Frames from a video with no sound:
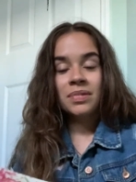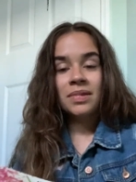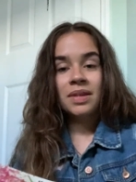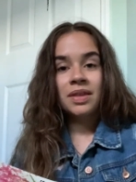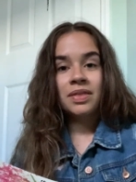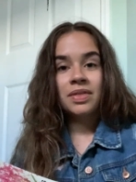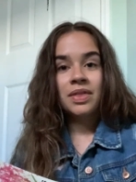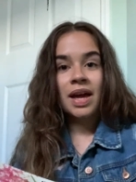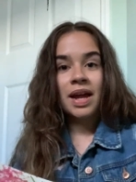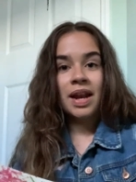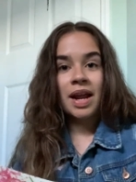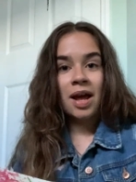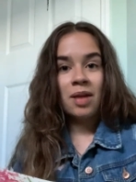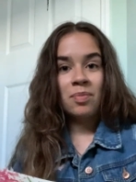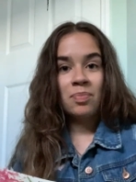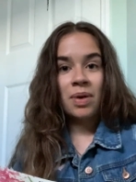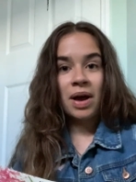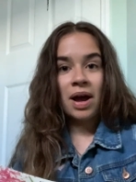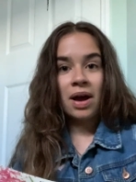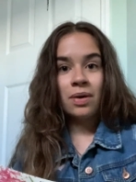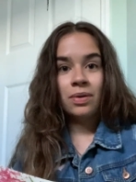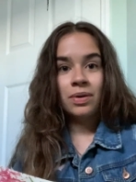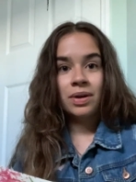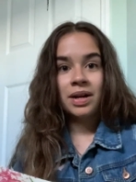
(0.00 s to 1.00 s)
that had
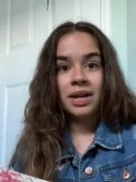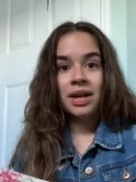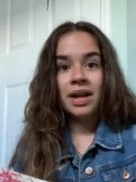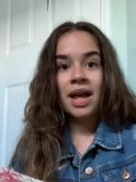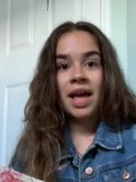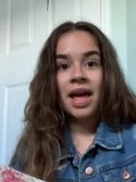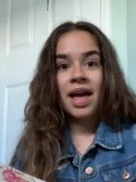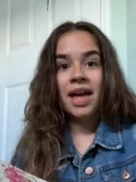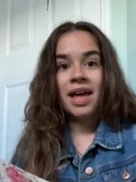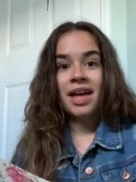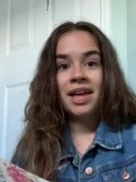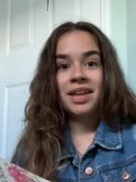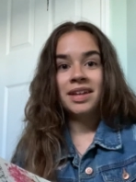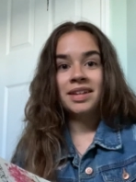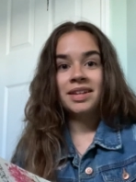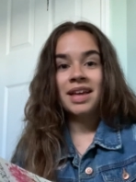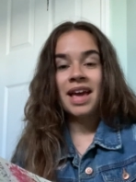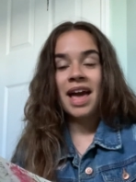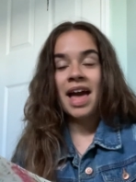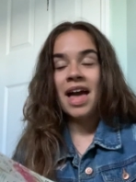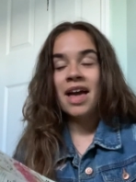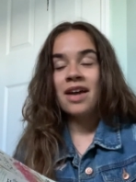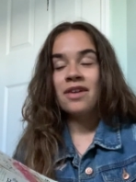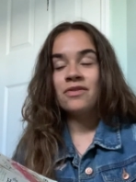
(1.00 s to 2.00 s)
power
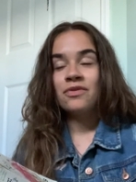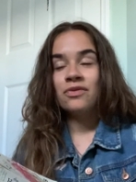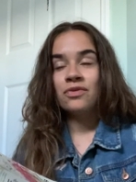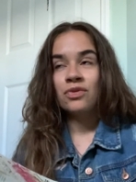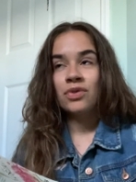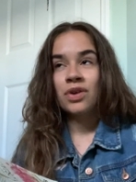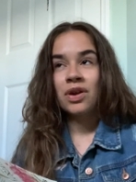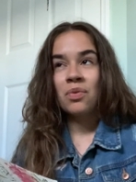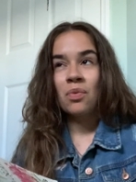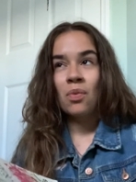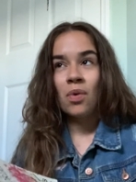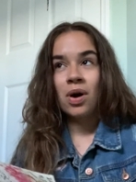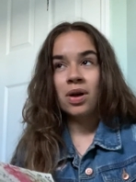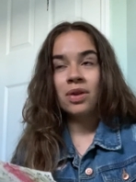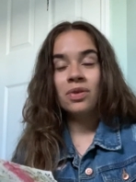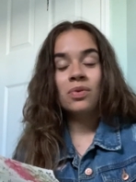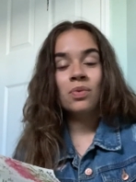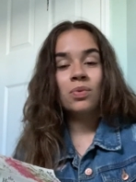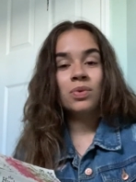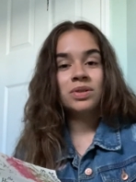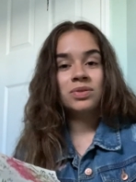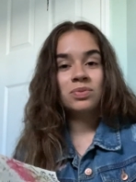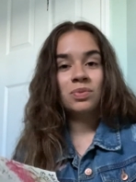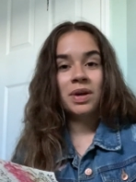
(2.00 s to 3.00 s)
and everyone
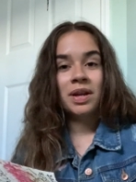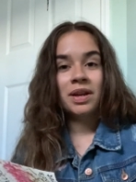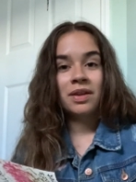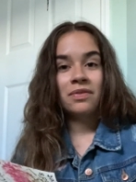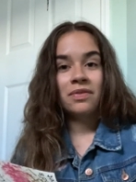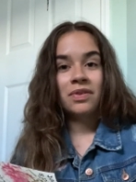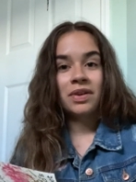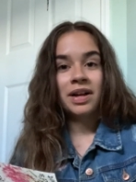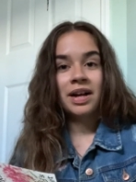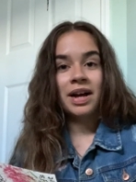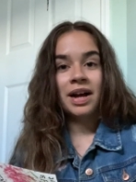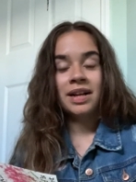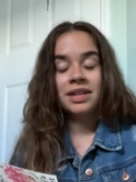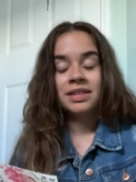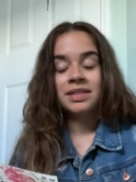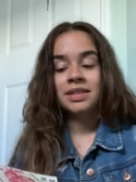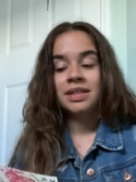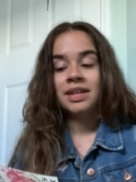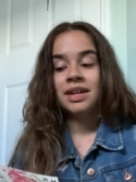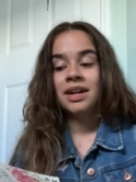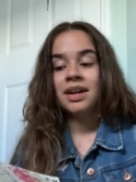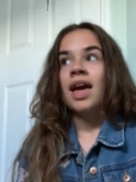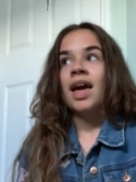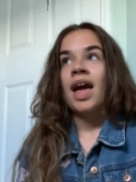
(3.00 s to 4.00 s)
was waiting for gas
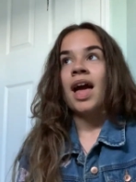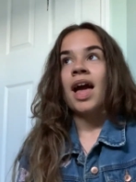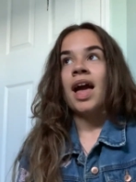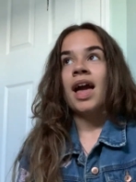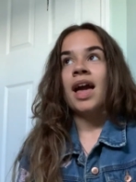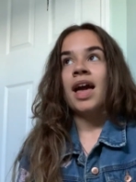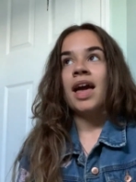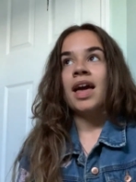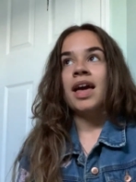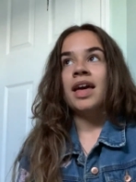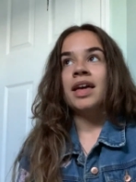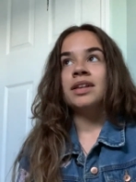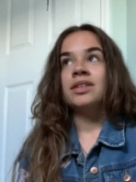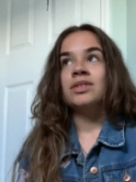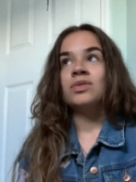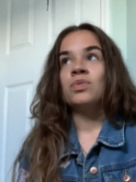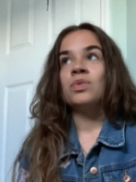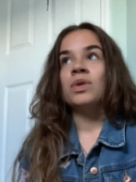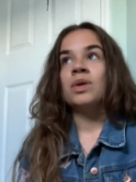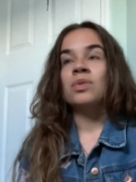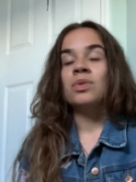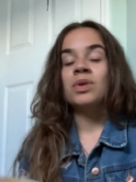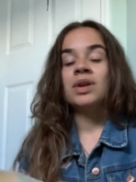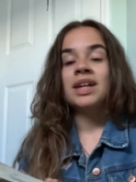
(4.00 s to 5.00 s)
there. And
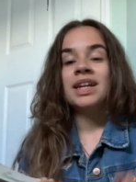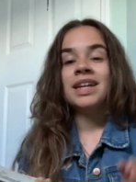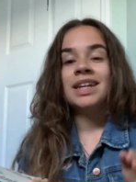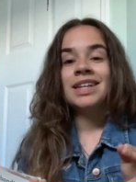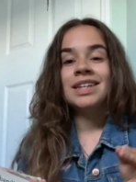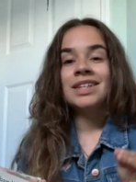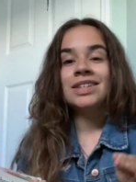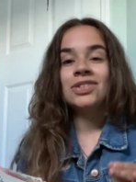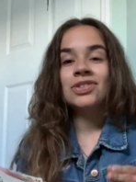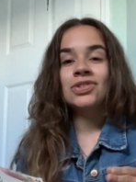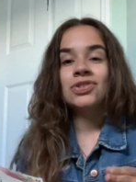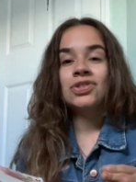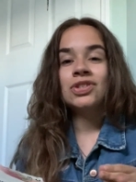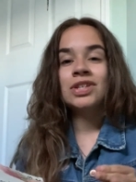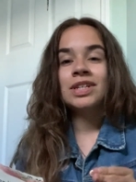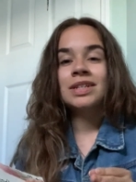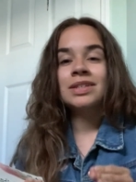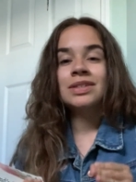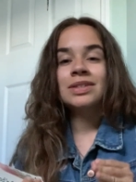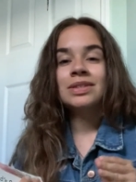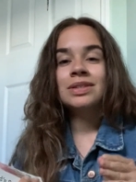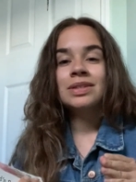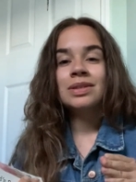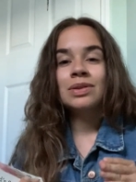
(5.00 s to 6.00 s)
we were
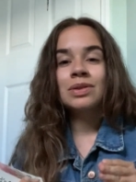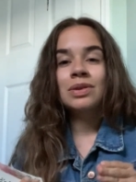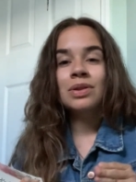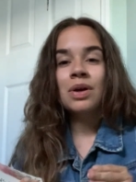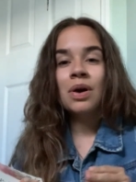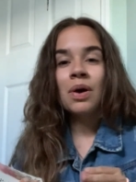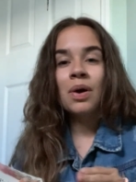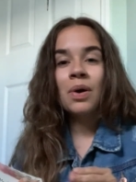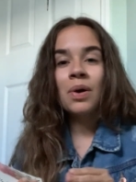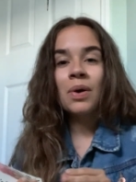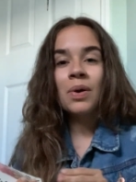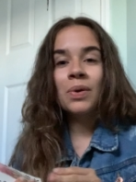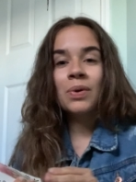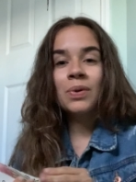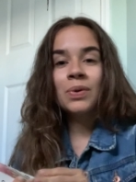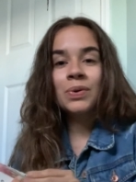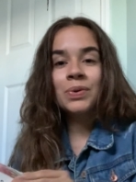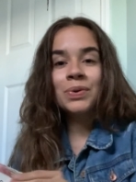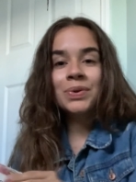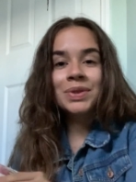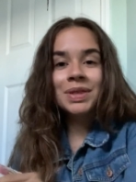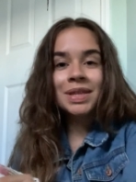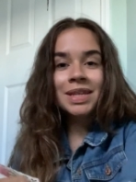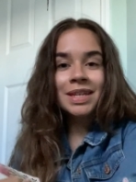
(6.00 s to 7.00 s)
inching
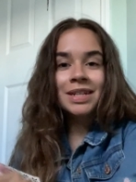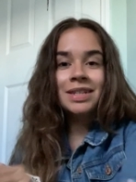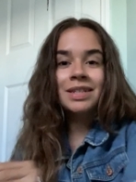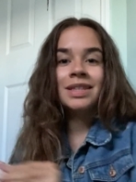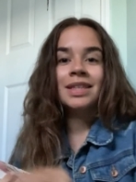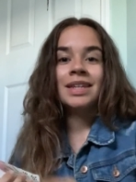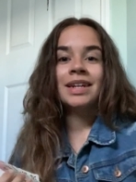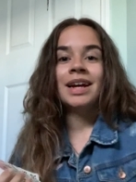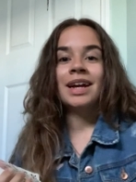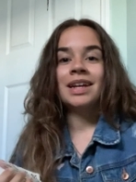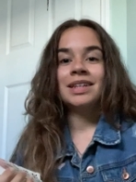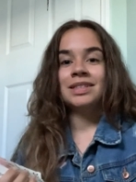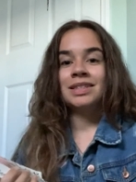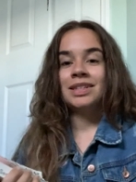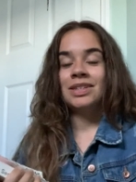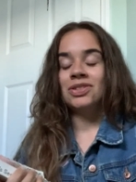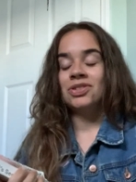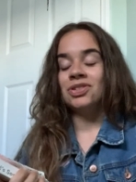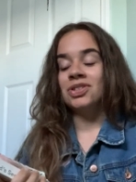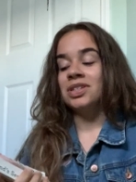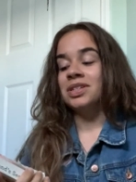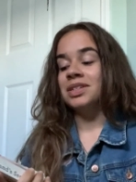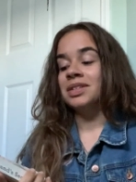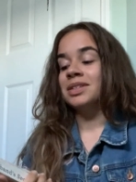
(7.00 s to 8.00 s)
slowly to the gas
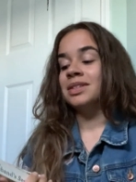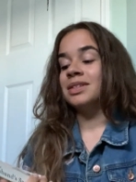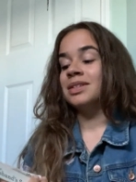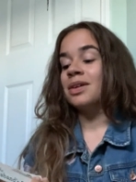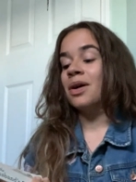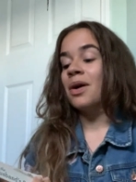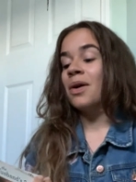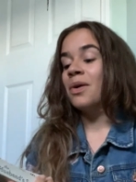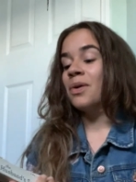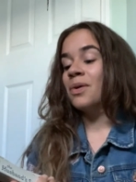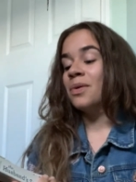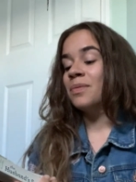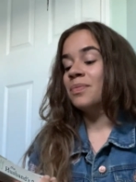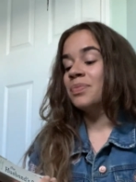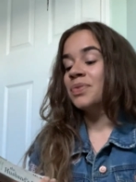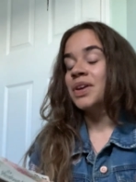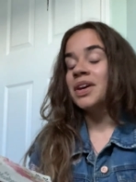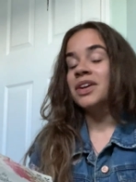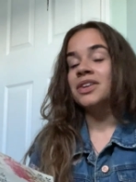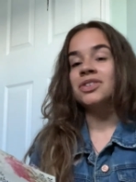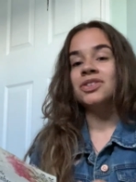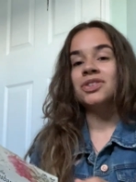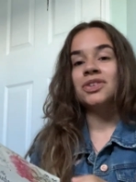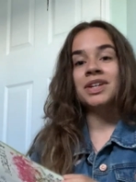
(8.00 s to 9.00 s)
station. So
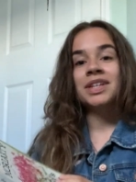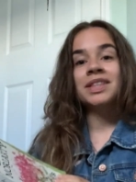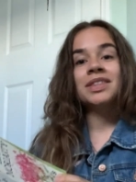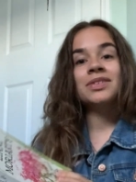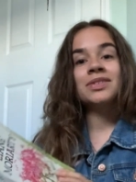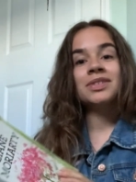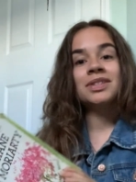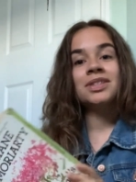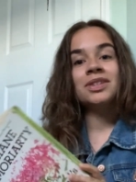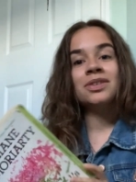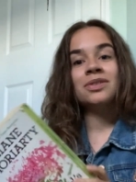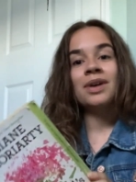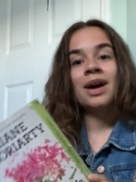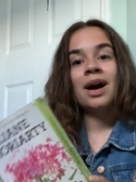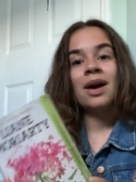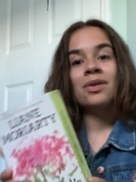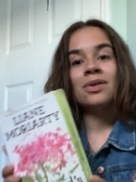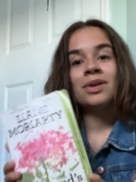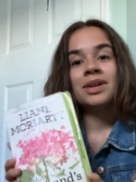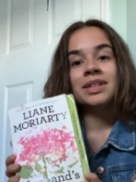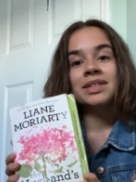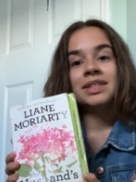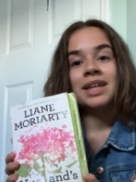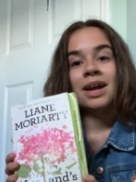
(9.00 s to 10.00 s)
during those 2
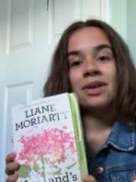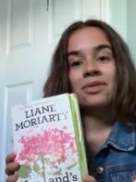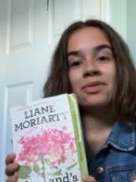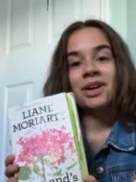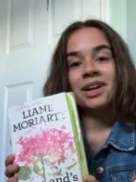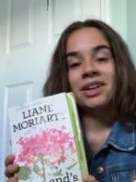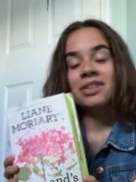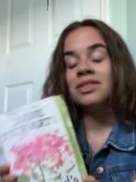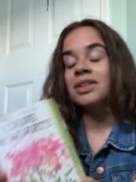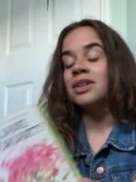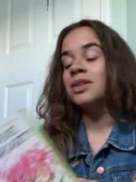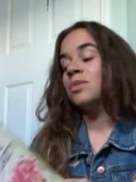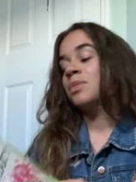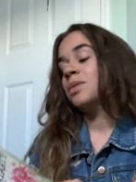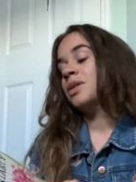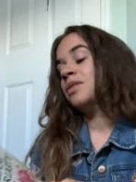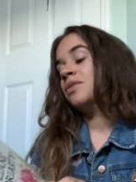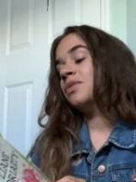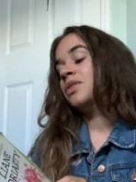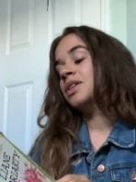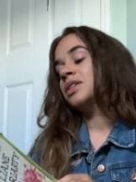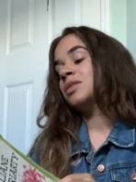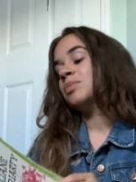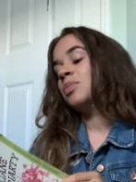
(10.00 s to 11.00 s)
hours, I read a little bit
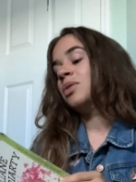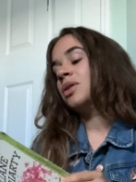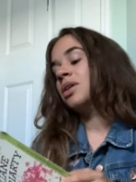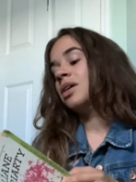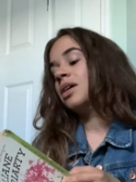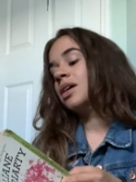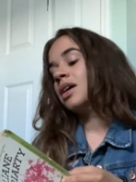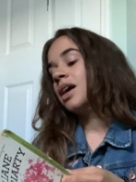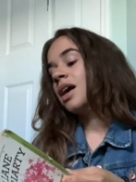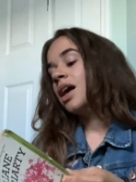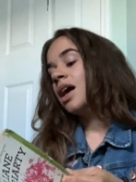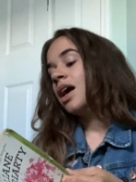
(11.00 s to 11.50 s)
of this book.